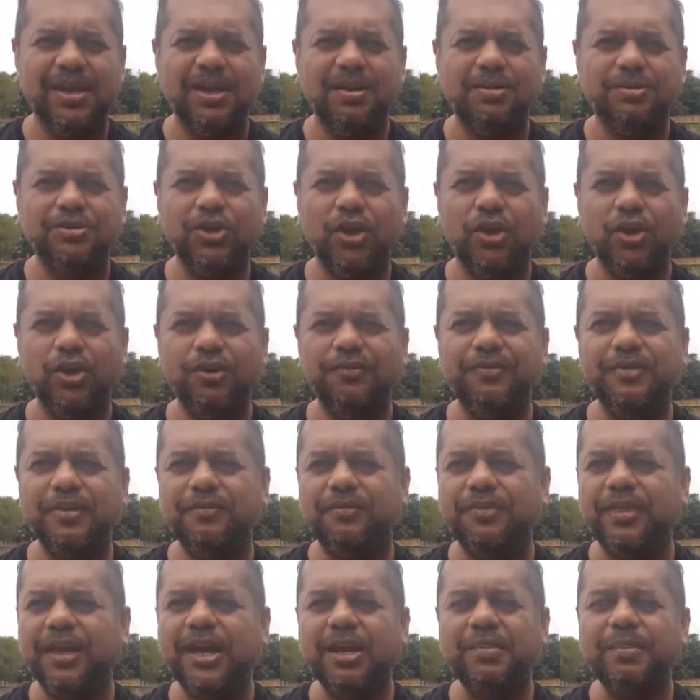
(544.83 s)
So if
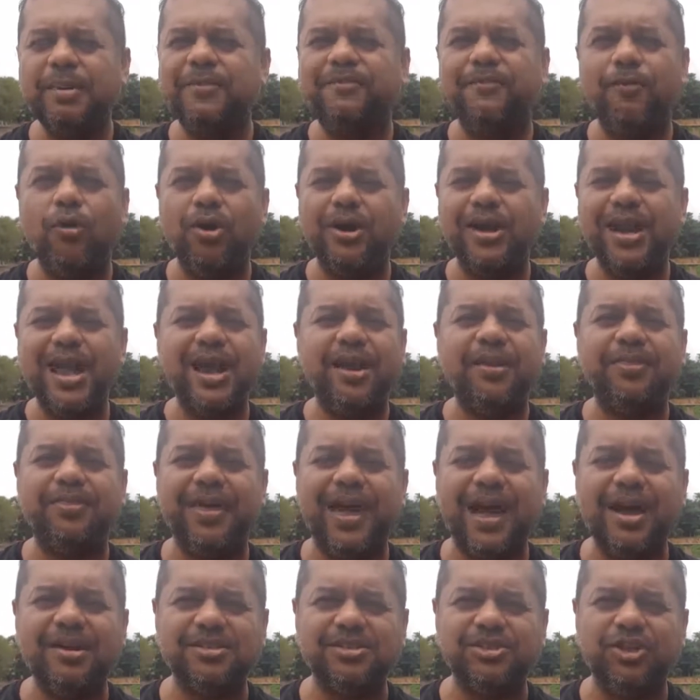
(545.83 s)
they're going to be forking out
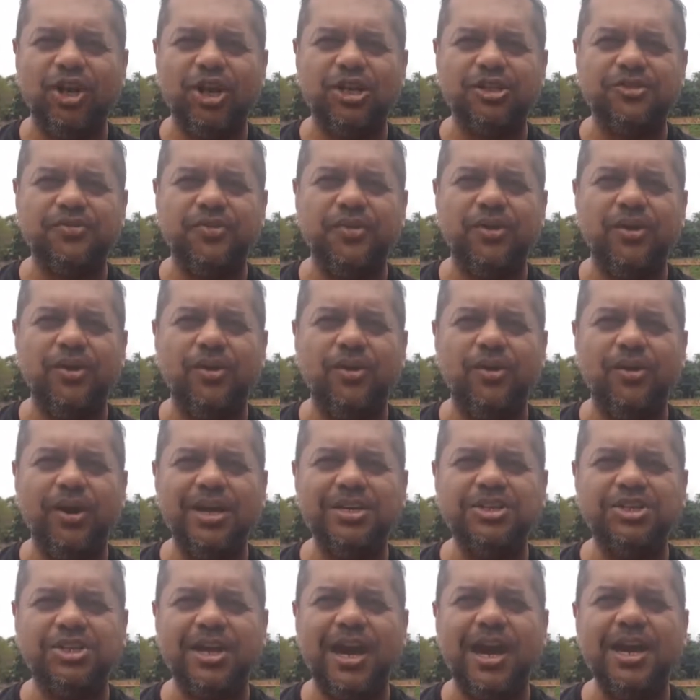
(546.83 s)
$1,000 for
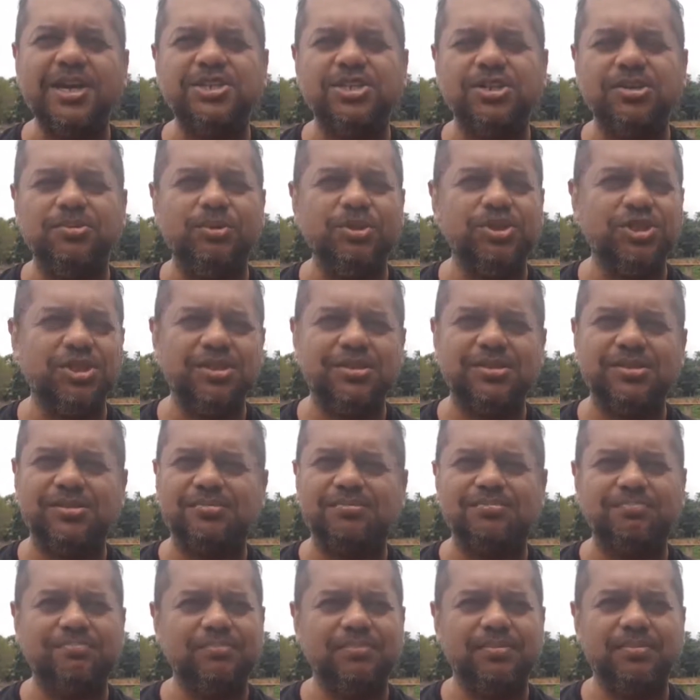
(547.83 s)
education, which is,
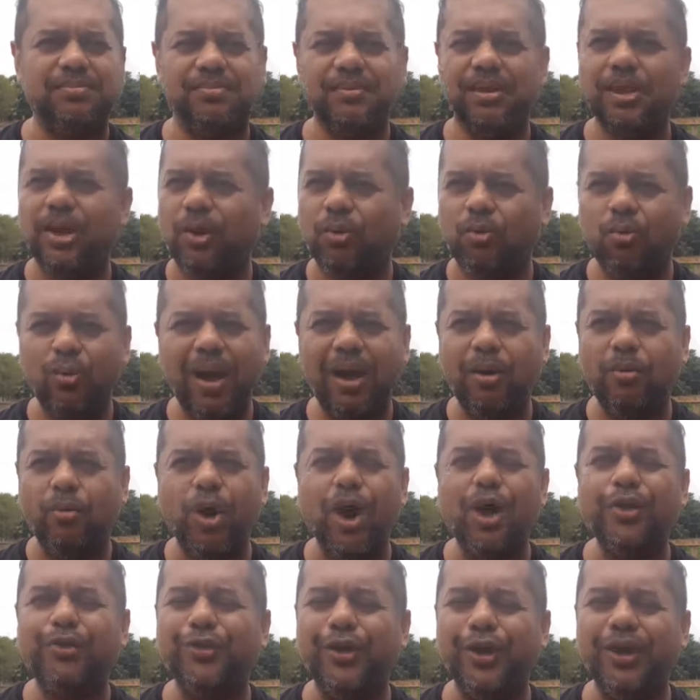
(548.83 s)
you know, well
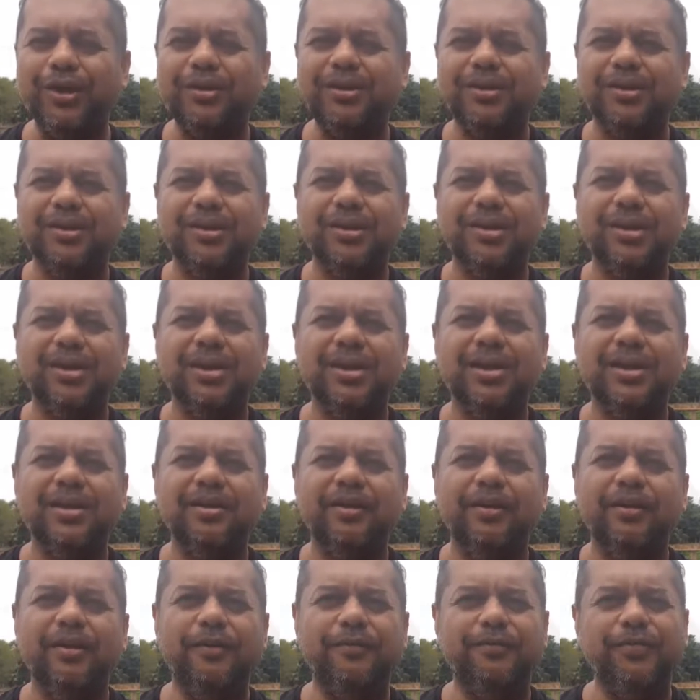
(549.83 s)
worth it,
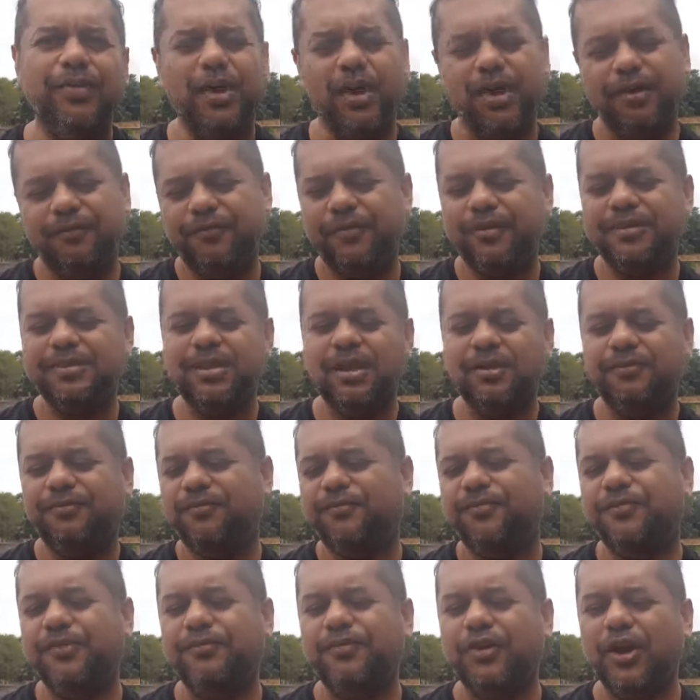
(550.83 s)
if
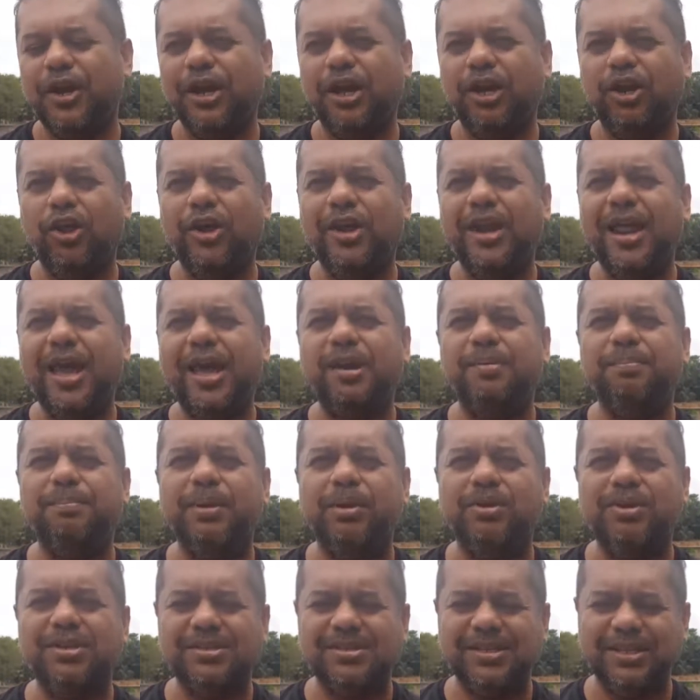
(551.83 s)
you're going to learn how to
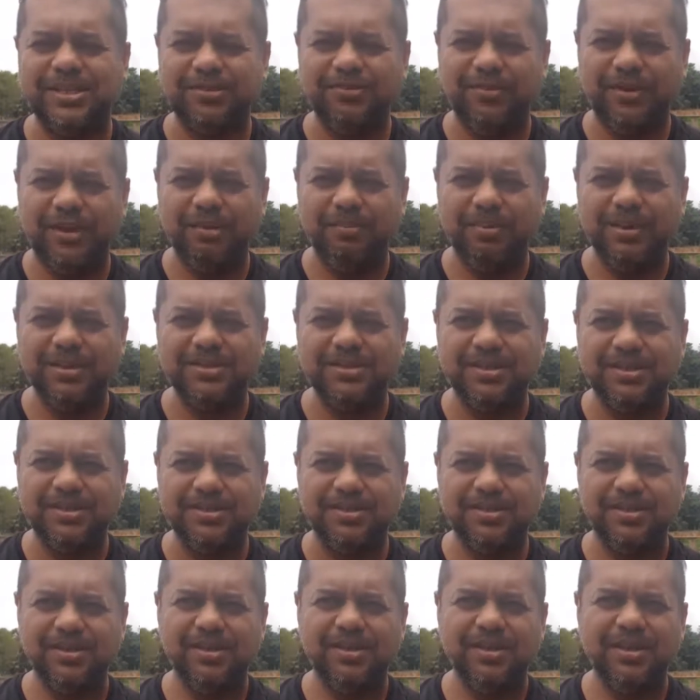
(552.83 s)
build a 6-figure
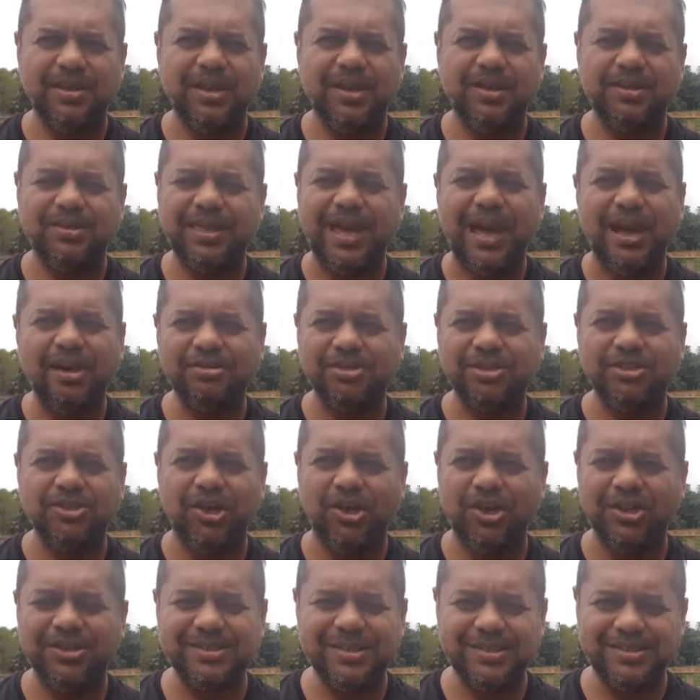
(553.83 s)
business,
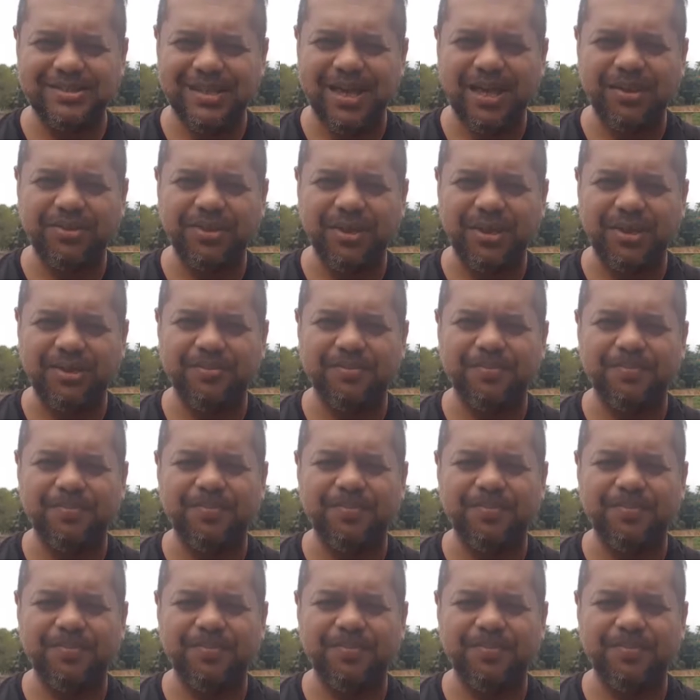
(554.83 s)
$1,000 is nothing.